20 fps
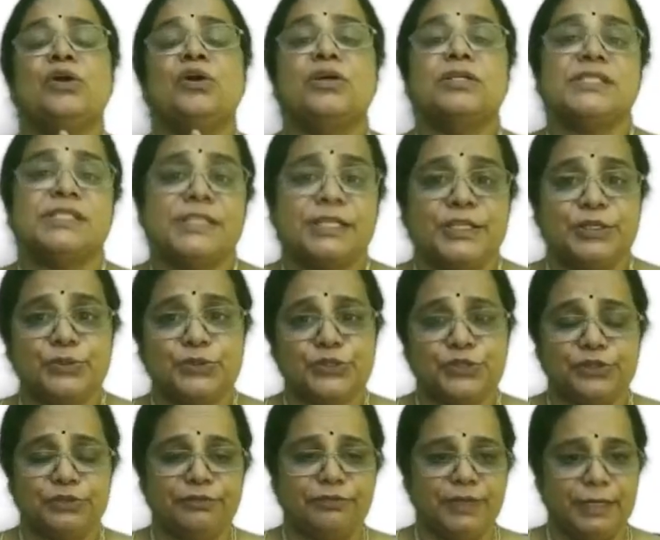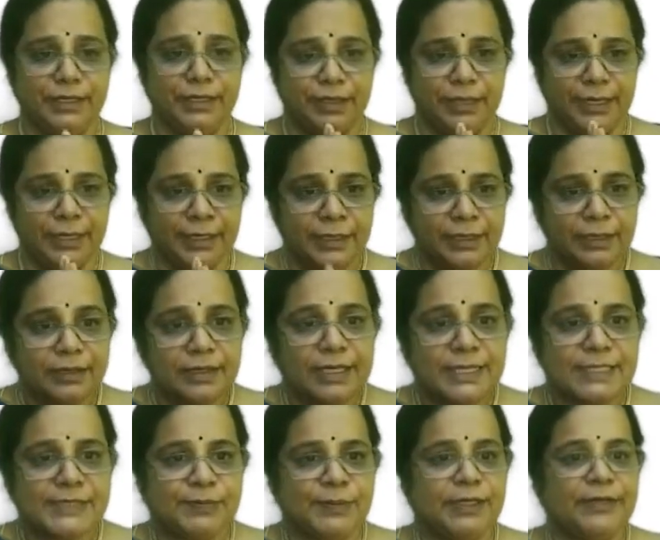Constitution of India
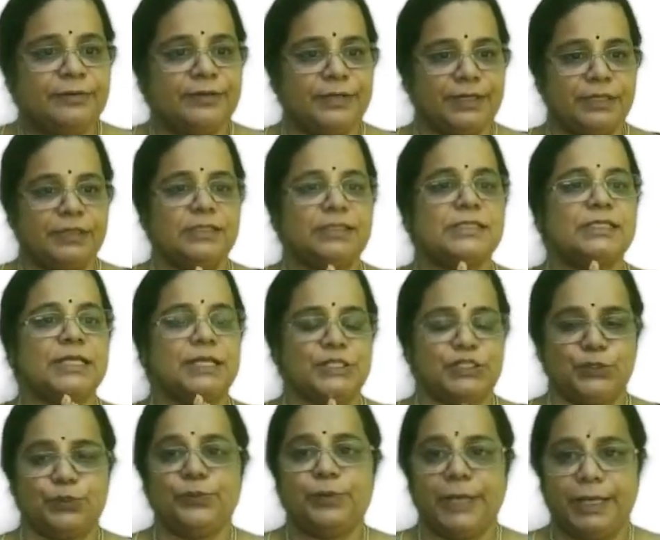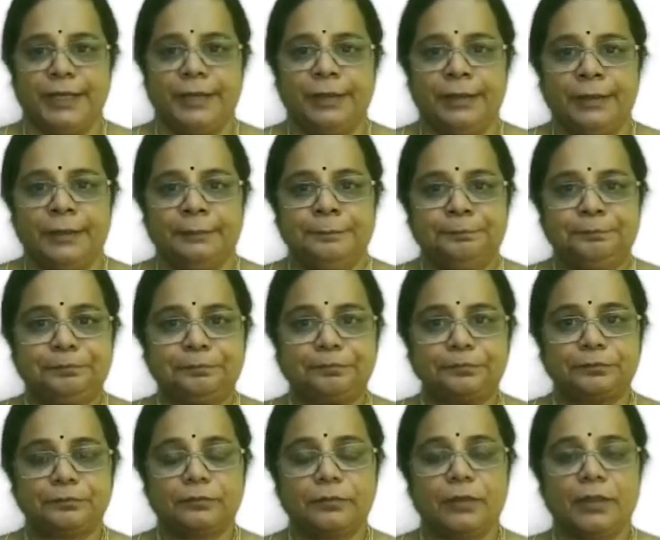has been written in such a way
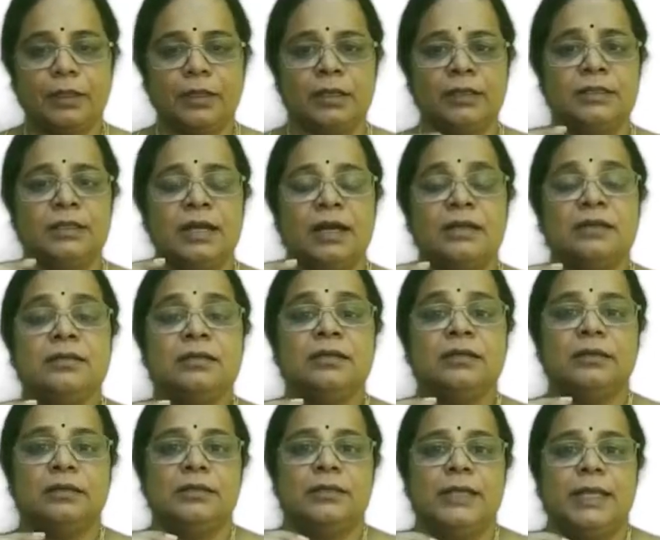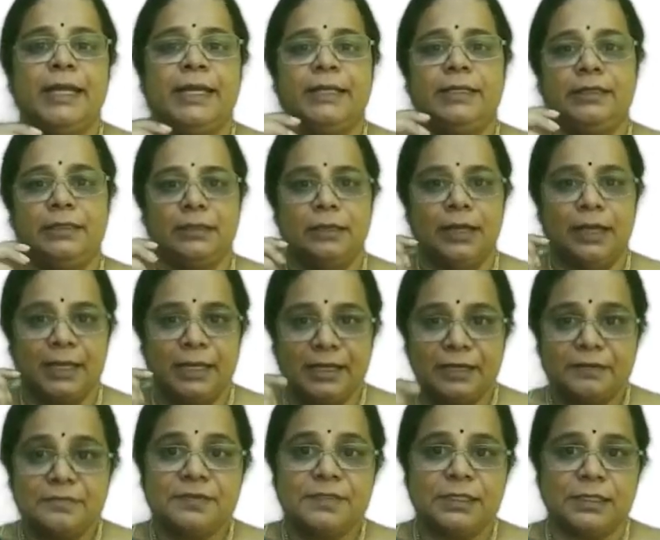that it
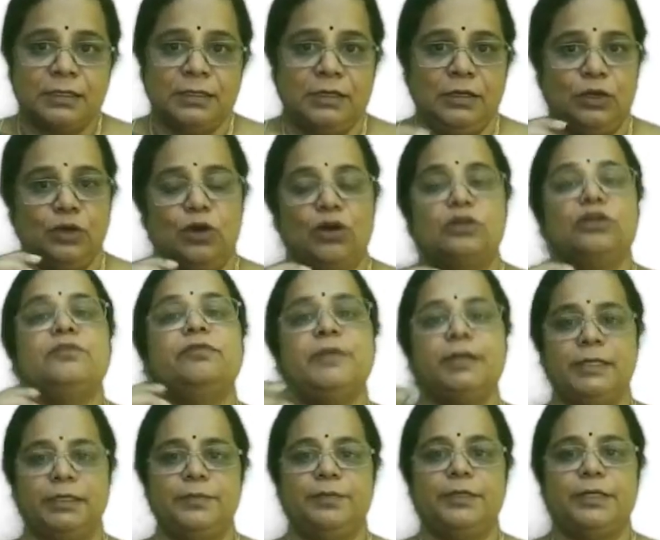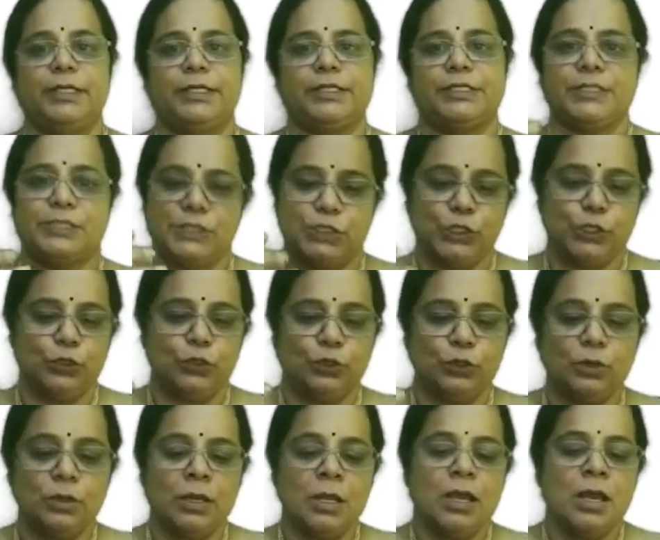allows a lot of interpretations. Do you
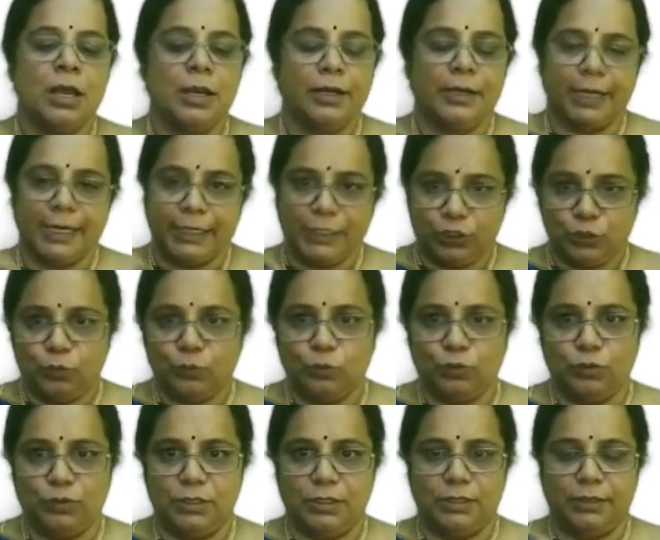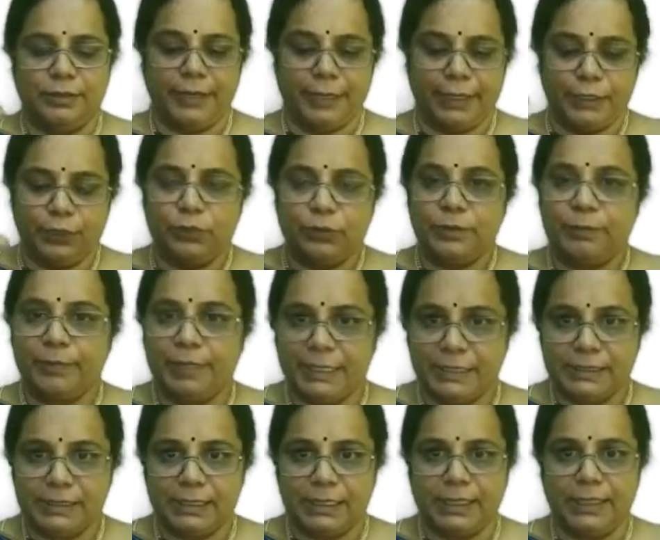know? Right to vote, right to
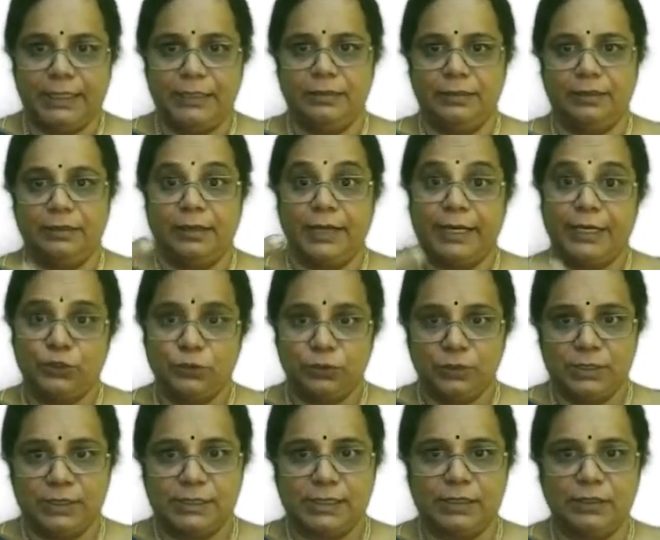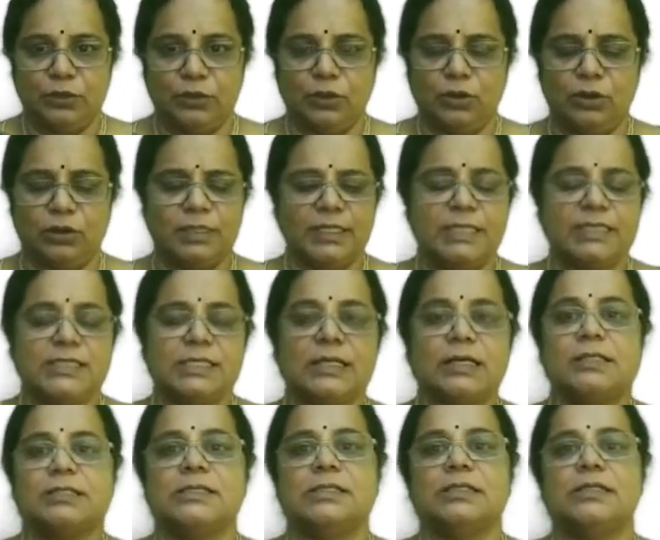remain silent, right to dissent, all these are
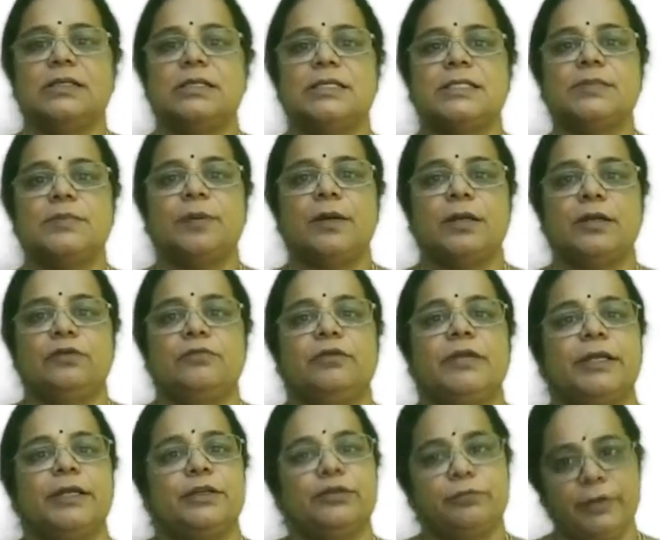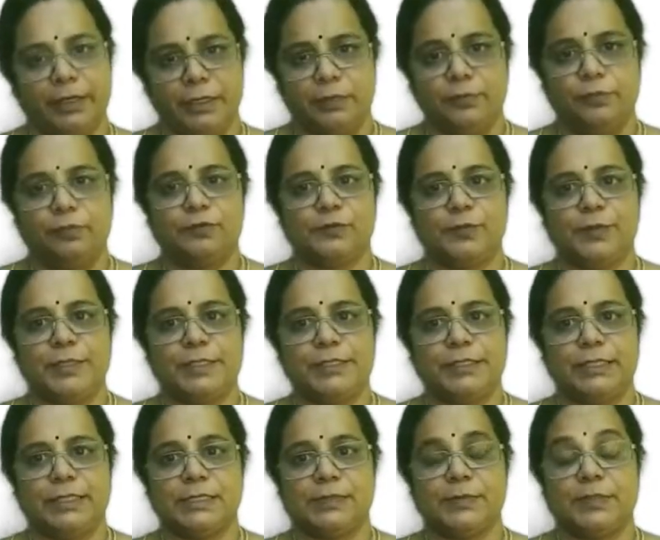considered as part of right to freedom of speech
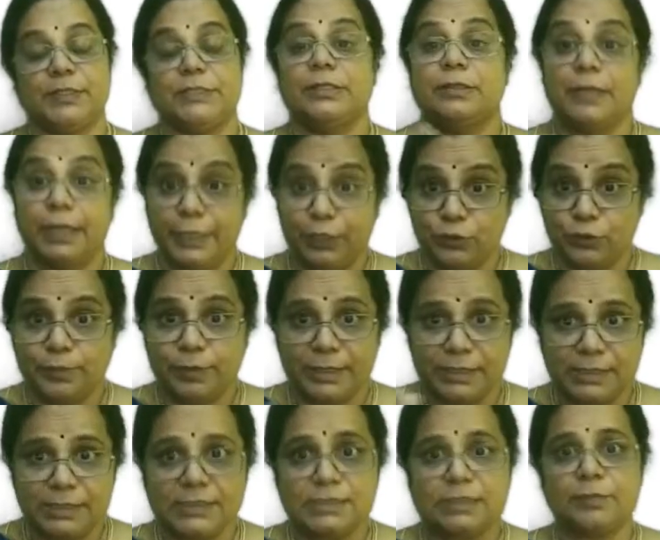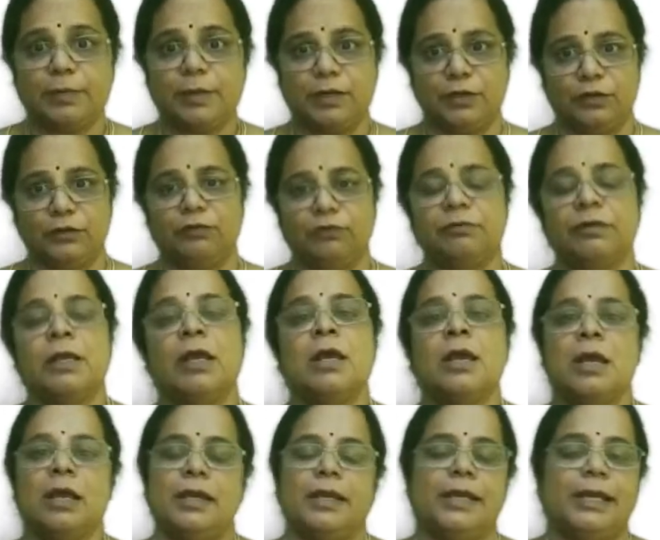and expression. Right to press is a part of
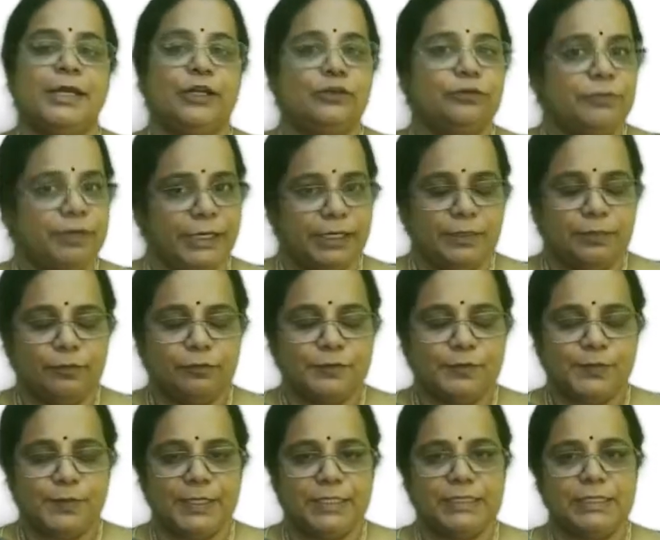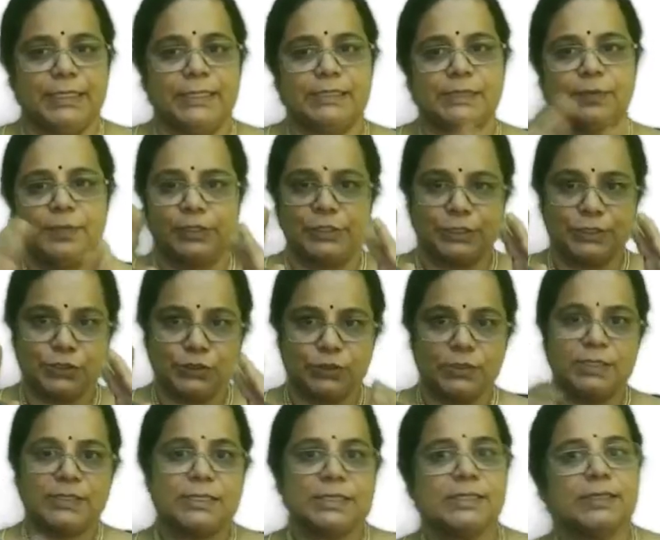right to freedom of speech and expression. So
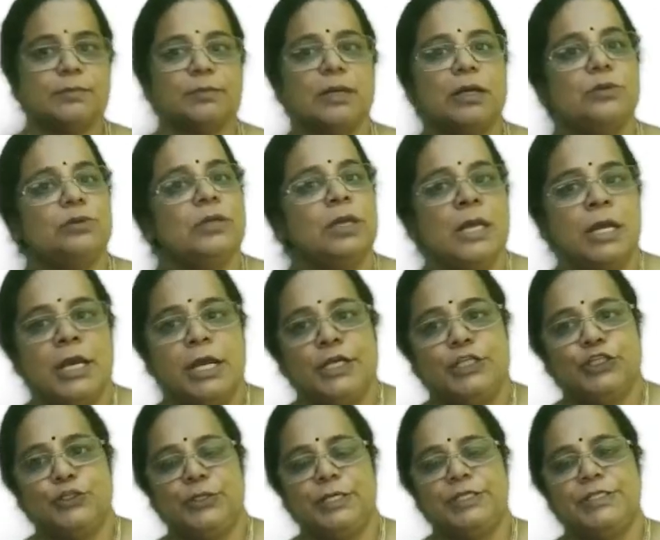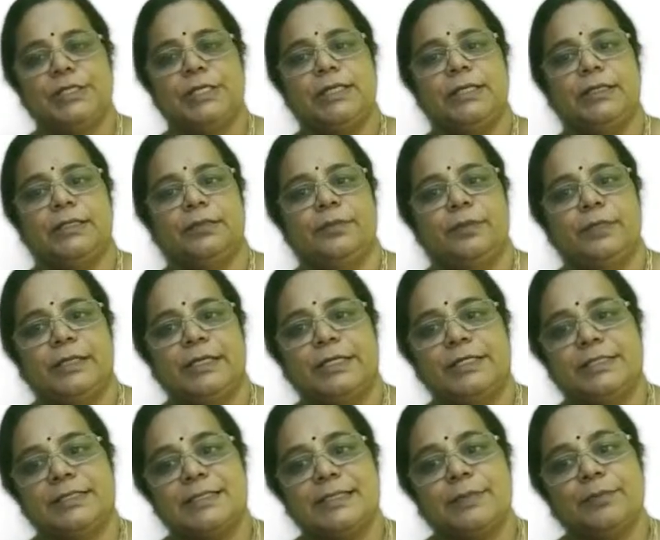this is about judicial interpretations.